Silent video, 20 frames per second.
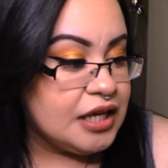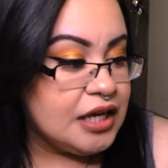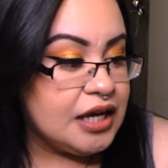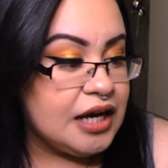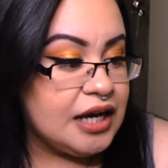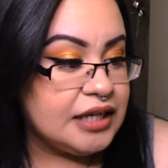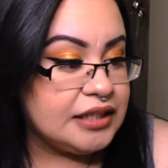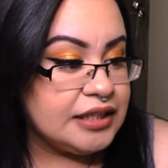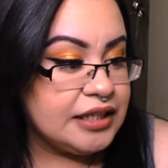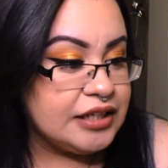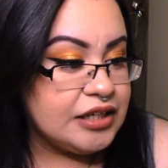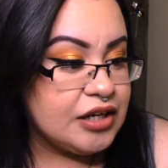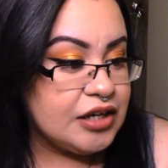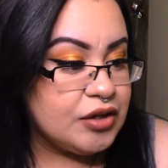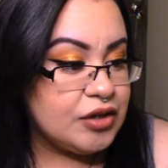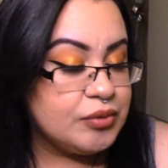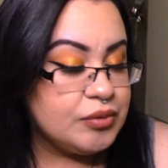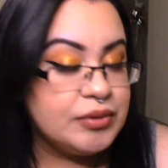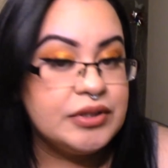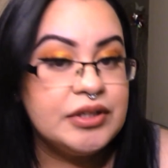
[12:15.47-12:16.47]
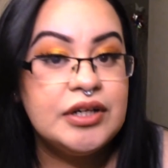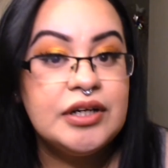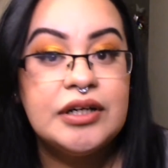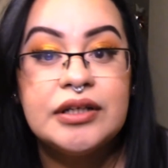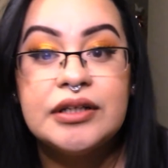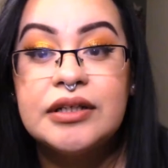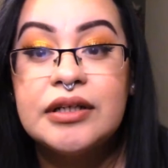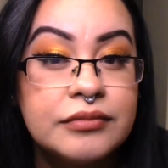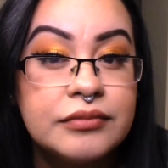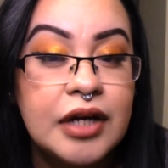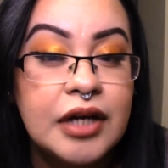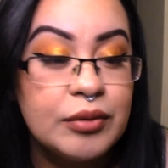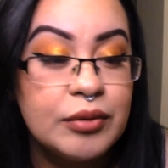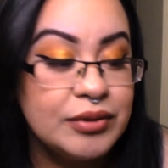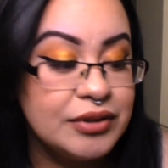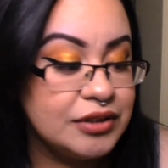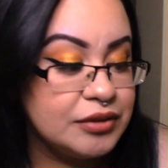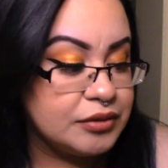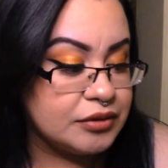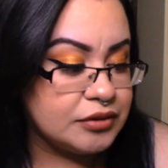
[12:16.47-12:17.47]
I like how it went on. I
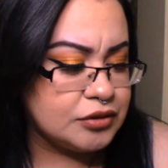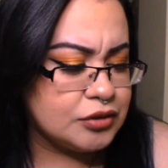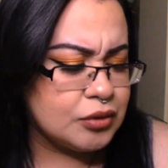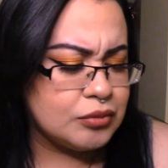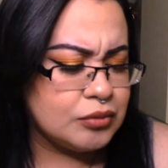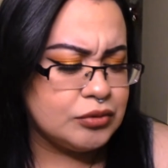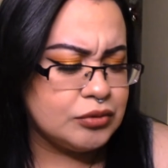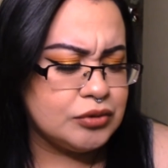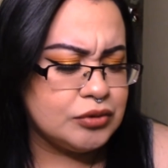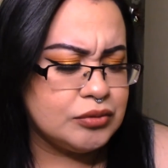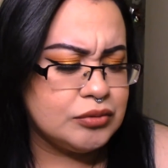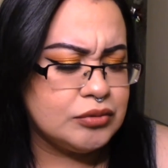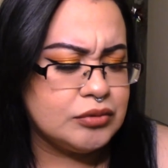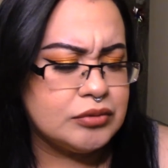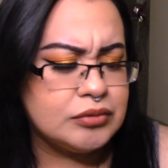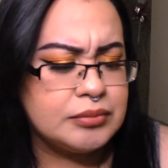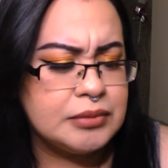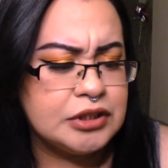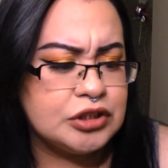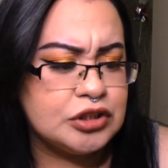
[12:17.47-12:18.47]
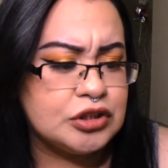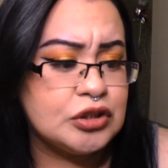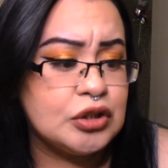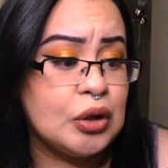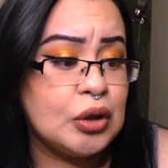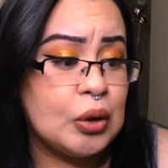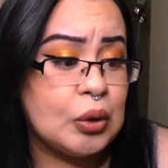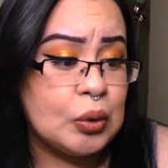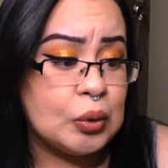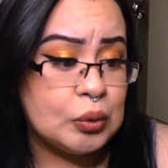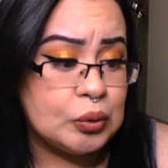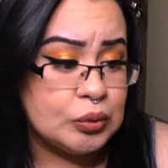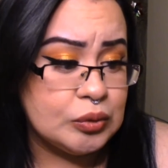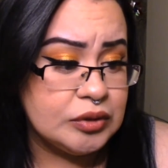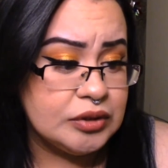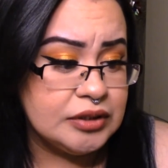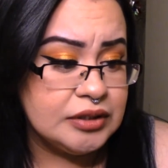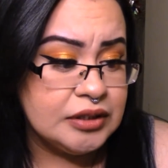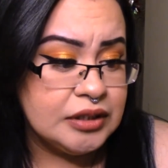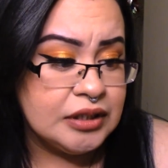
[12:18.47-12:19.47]
really don't use much
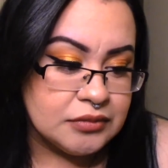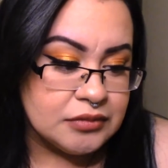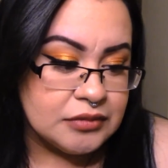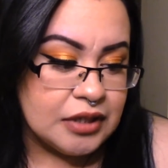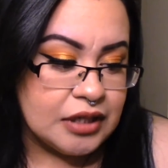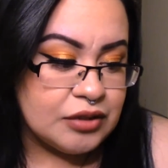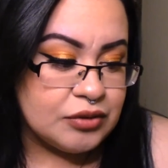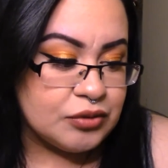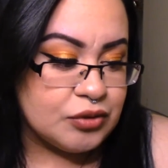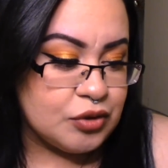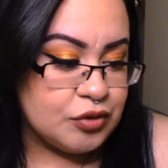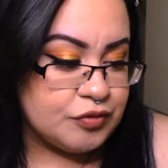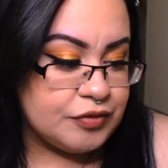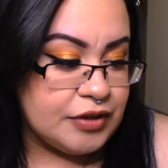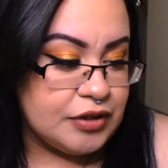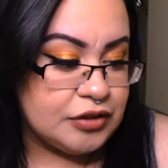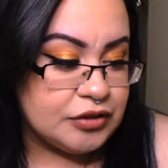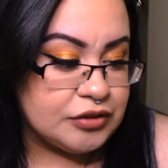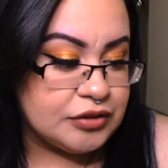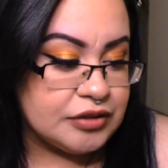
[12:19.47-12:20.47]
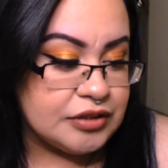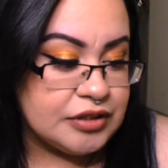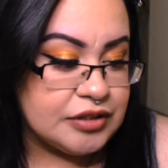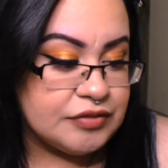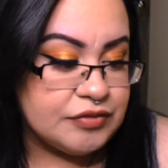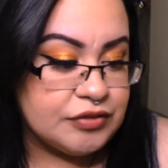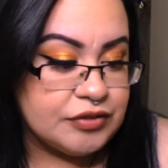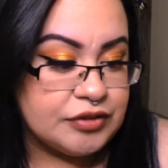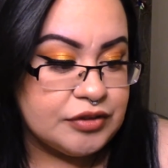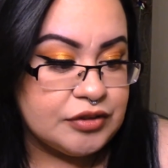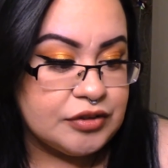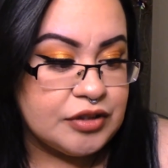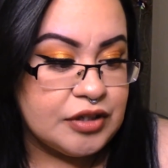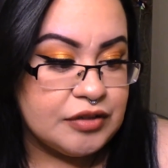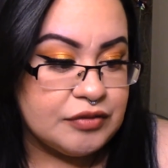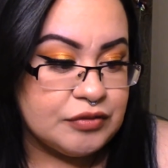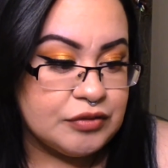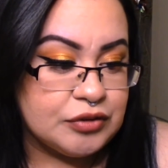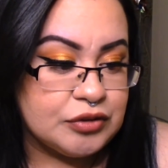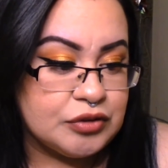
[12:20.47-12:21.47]
gold. I don't know if I'll even
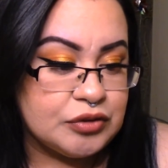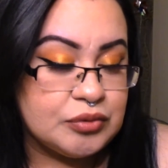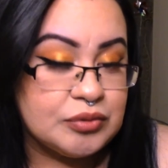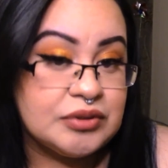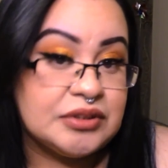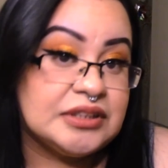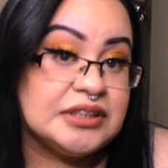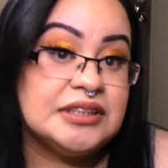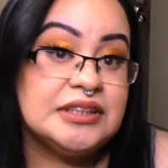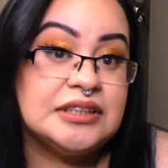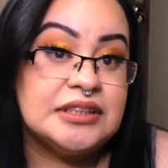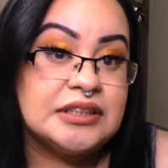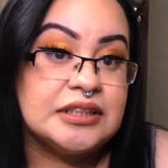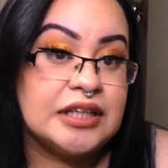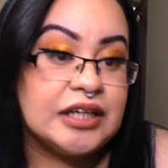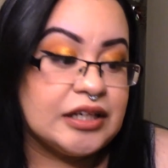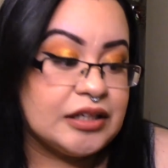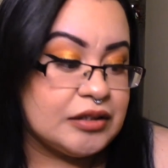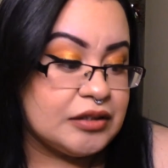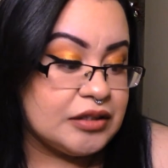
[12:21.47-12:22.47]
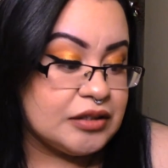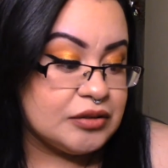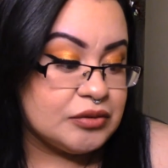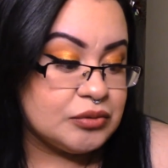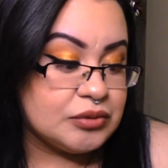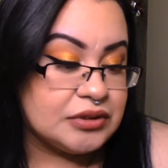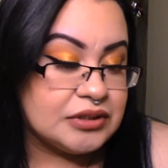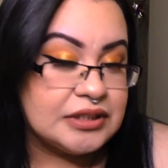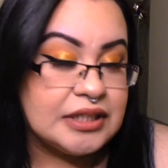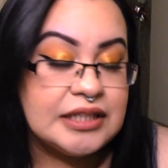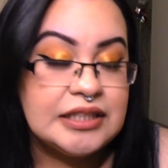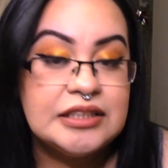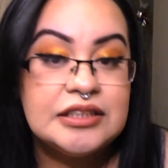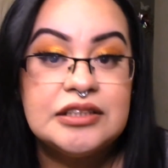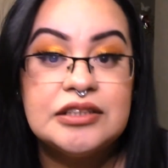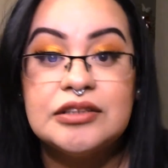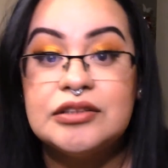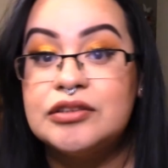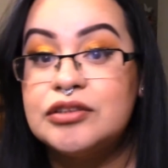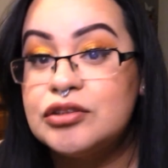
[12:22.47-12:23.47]
ever use this again. It was nice
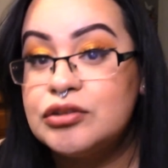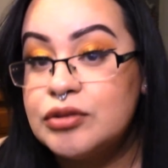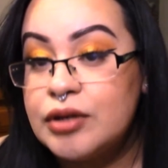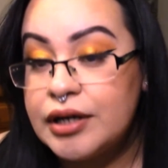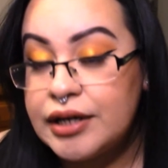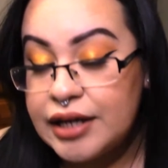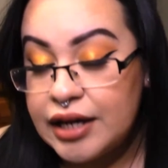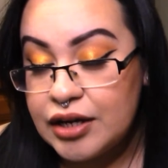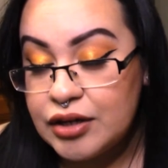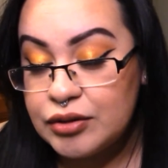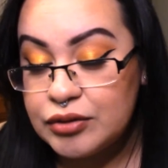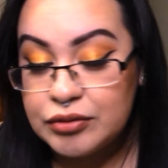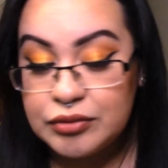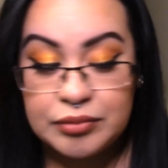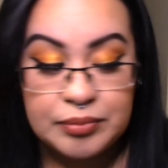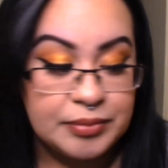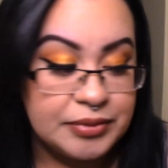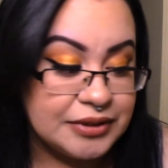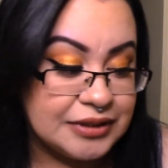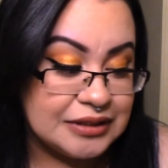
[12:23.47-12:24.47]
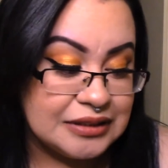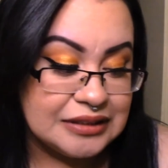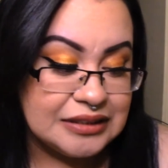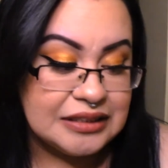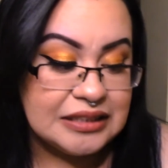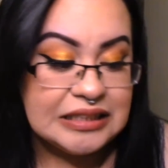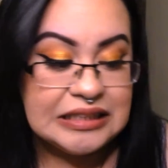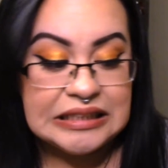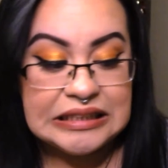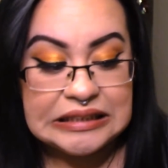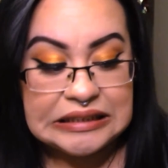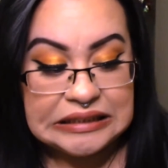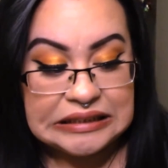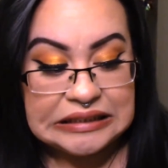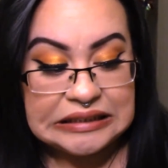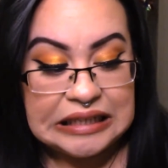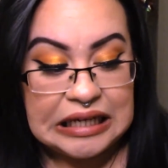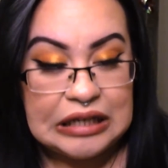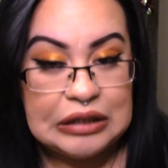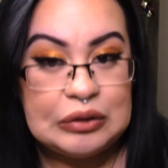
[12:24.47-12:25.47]
to try out, but
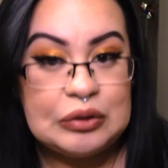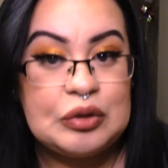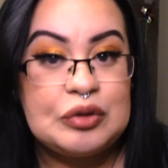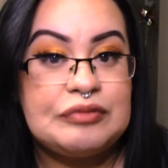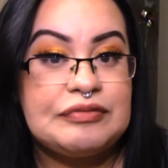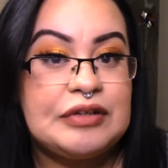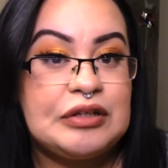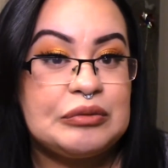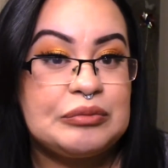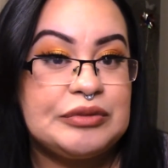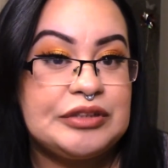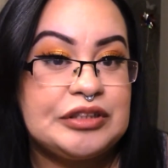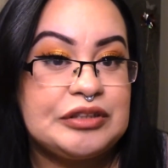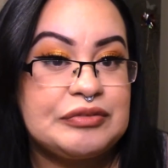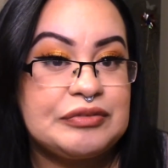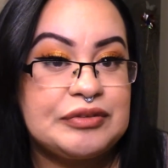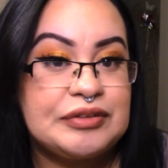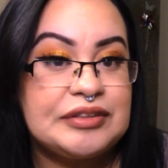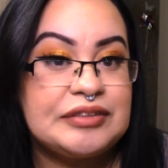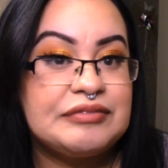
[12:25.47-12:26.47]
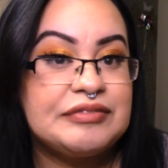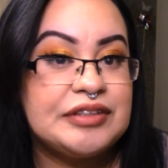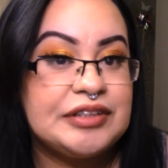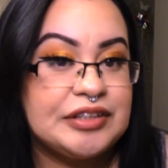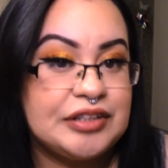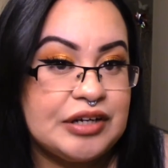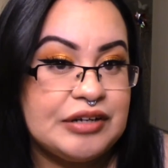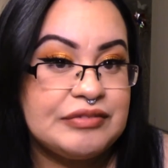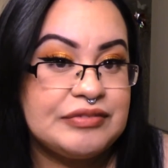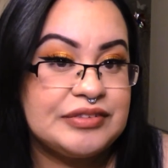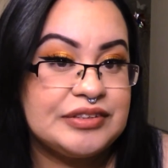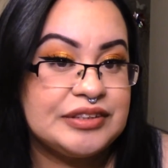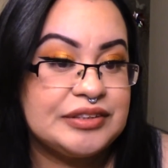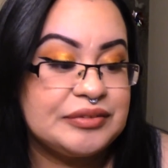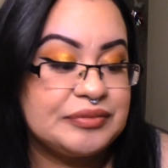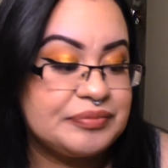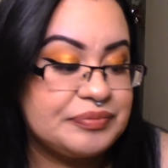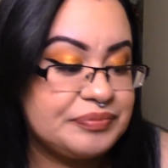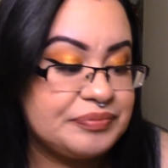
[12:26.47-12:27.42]
I don't know if I'll reach for it very often.